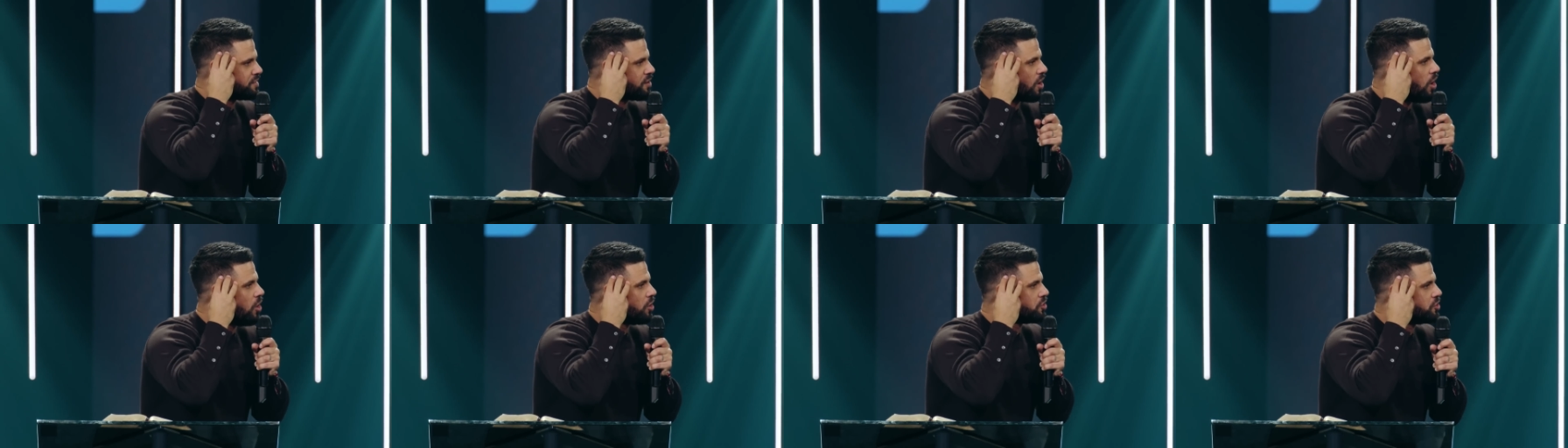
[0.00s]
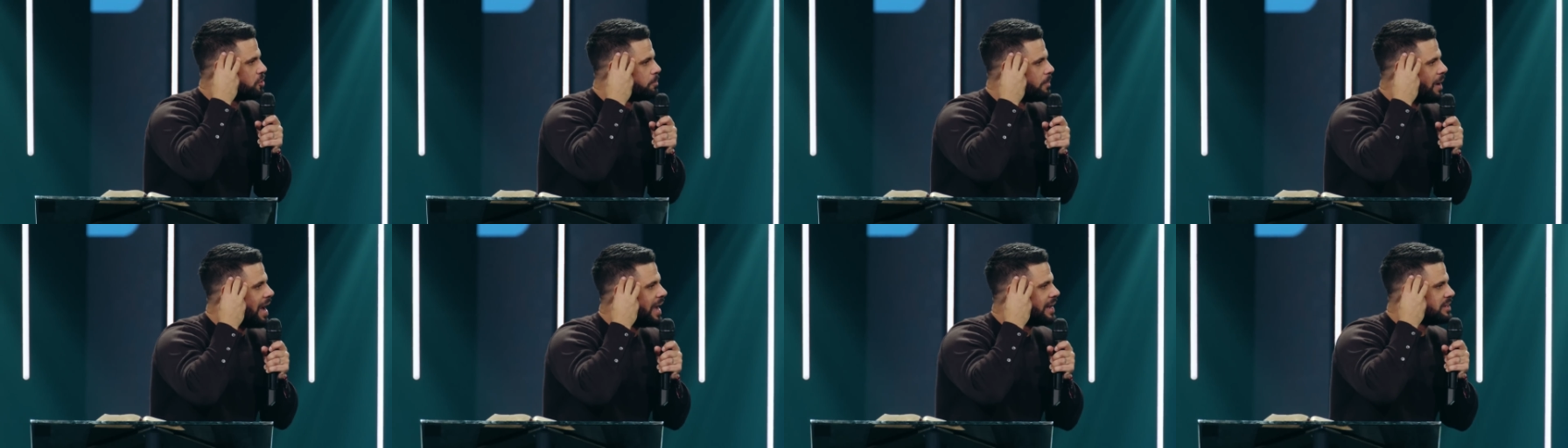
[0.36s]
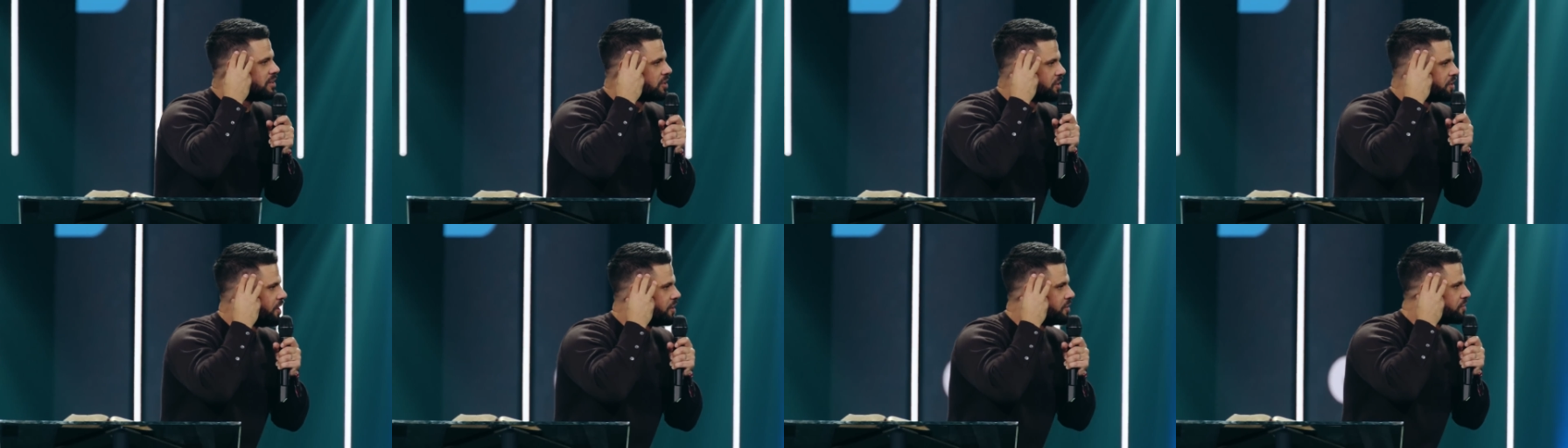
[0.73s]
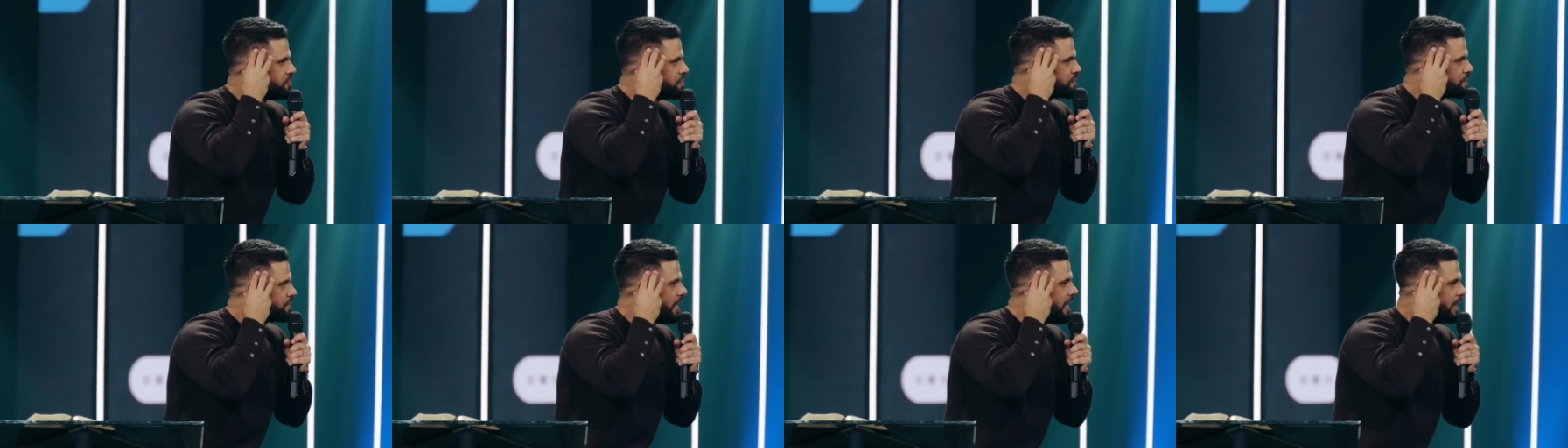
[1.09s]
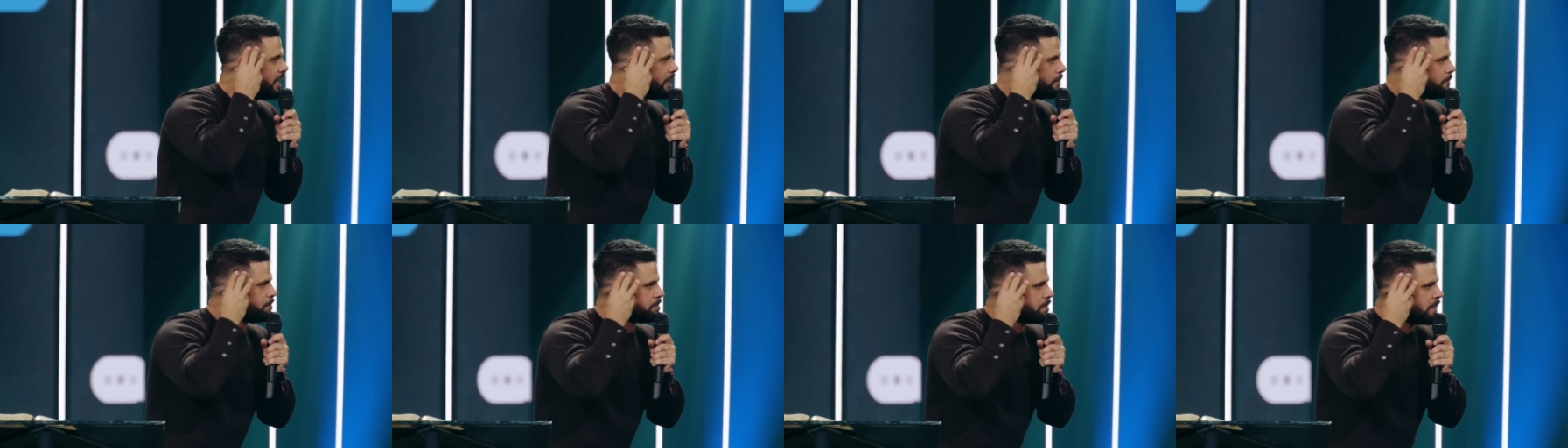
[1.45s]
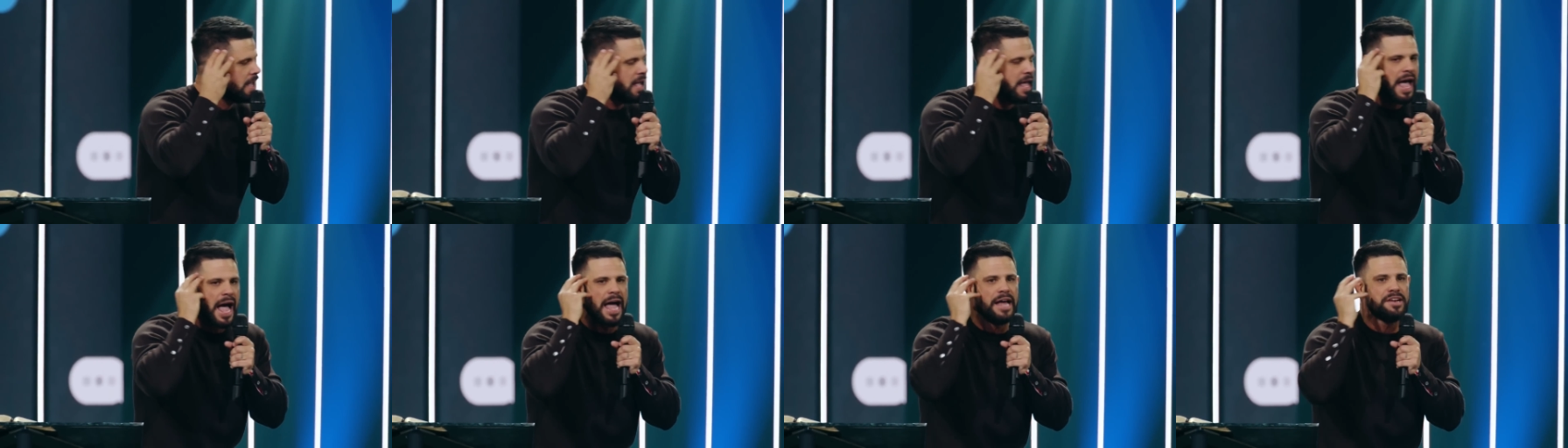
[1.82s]
it's all your mind could understand.
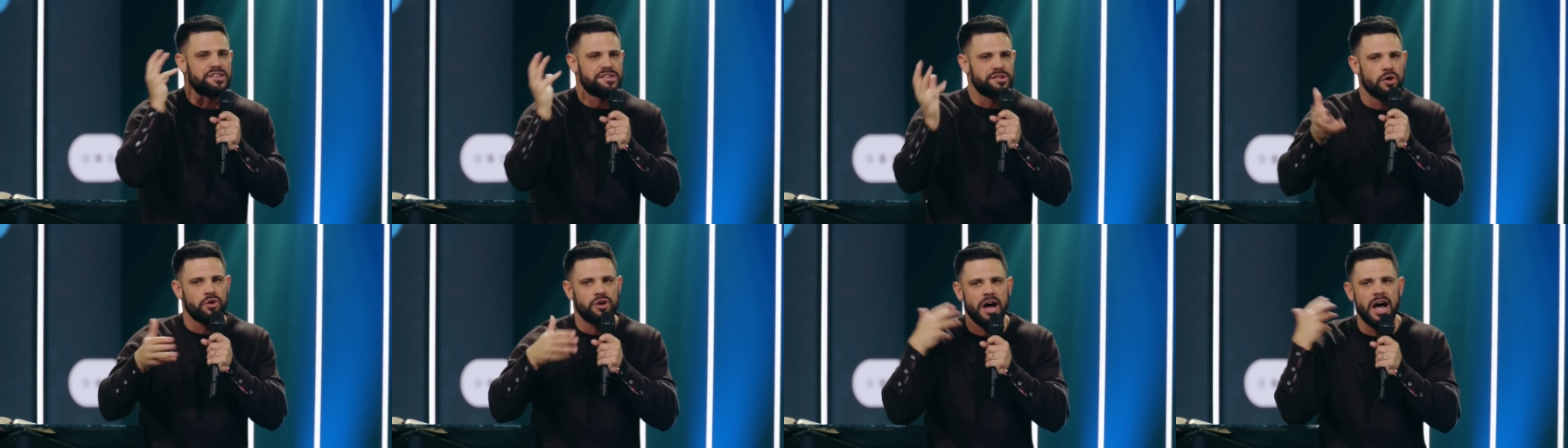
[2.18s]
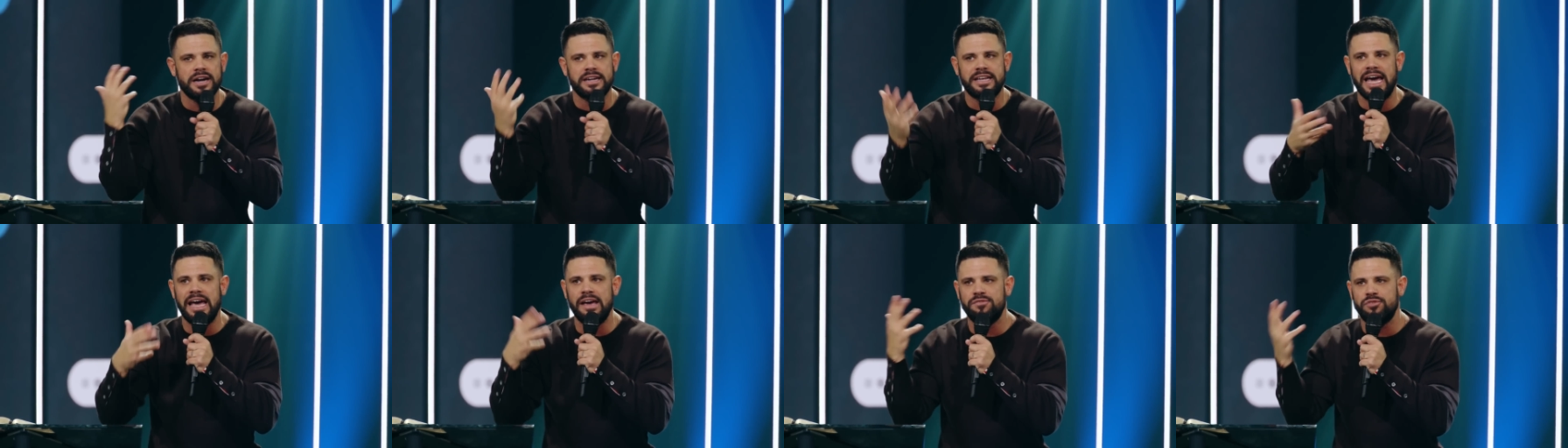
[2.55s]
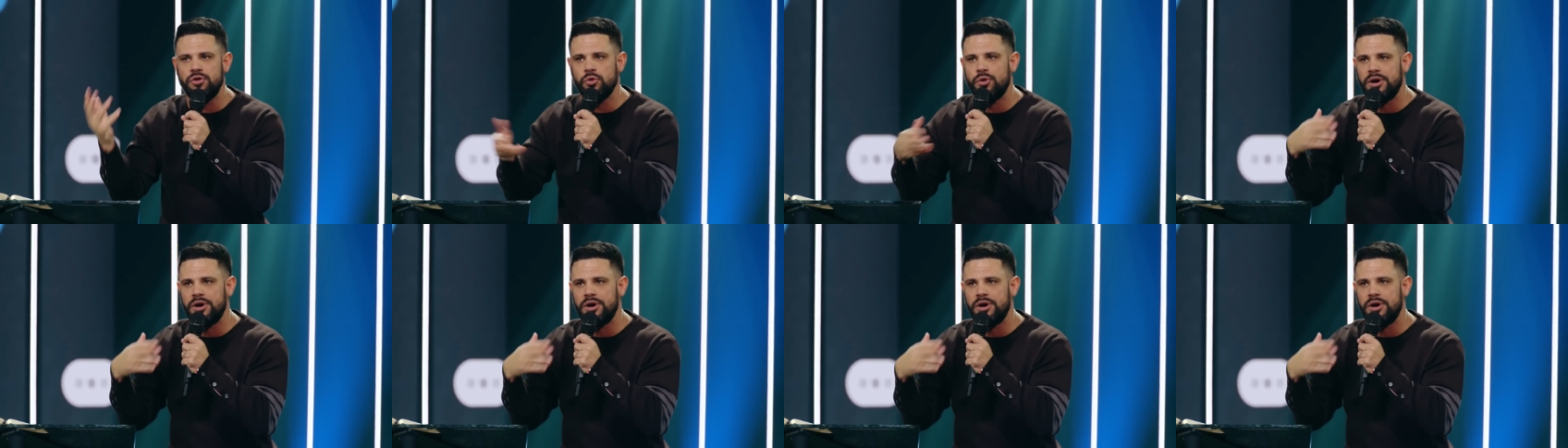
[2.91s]
And so God gave